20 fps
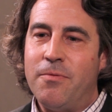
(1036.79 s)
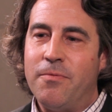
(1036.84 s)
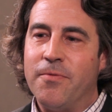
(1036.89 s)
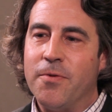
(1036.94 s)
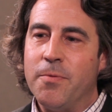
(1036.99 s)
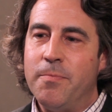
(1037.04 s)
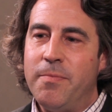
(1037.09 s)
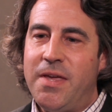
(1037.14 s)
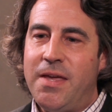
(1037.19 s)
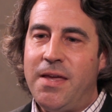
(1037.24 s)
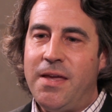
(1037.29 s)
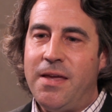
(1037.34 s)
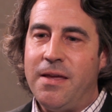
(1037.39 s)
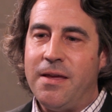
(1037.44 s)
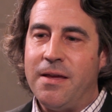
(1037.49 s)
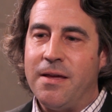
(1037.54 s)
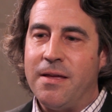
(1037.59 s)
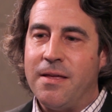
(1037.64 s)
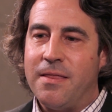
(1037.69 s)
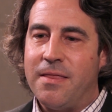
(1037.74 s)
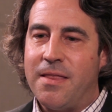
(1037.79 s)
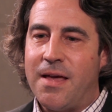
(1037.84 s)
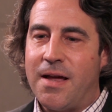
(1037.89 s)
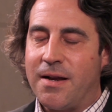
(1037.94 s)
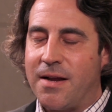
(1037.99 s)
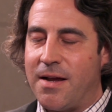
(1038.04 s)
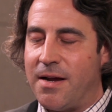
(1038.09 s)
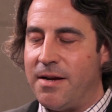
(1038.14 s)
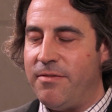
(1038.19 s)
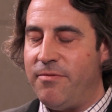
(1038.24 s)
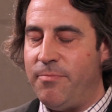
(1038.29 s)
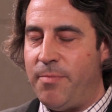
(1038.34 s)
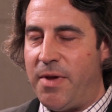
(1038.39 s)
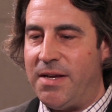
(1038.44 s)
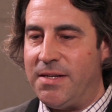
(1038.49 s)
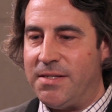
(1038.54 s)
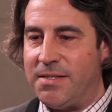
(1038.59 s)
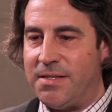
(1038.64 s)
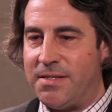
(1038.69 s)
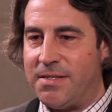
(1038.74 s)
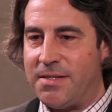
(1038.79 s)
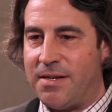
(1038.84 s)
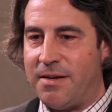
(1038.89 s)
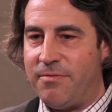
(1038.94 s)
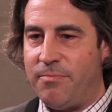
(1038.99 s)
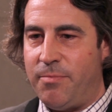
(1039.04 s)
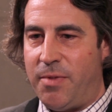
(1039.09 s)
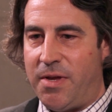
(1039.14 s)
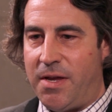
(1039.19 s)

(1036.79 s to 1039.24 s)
for me, that kind of basis of